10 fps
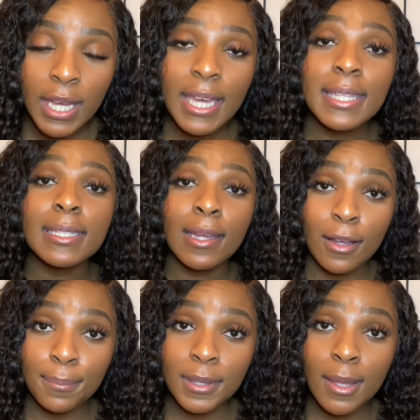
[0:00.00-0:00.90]
is to
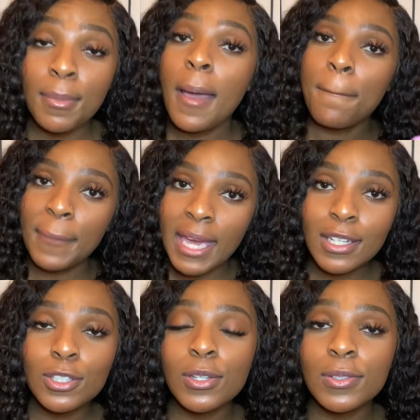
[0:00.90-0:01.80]
help them
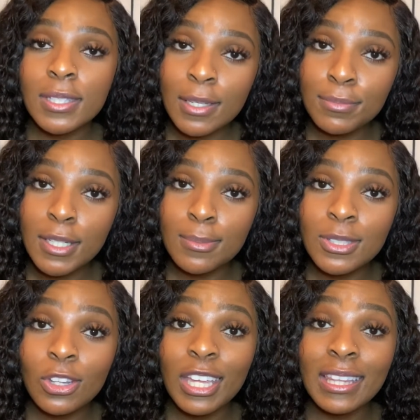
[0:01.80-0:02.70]
manage those symptoms
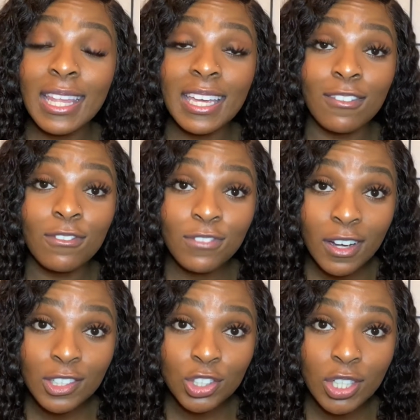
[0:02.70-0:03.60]
so they can
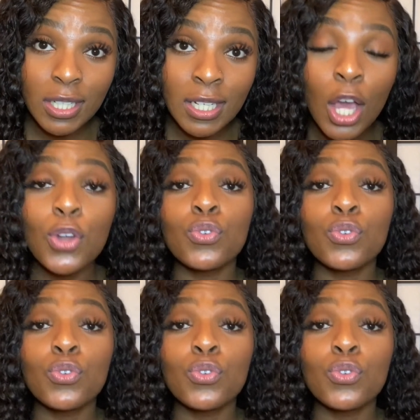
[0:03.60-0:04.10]
function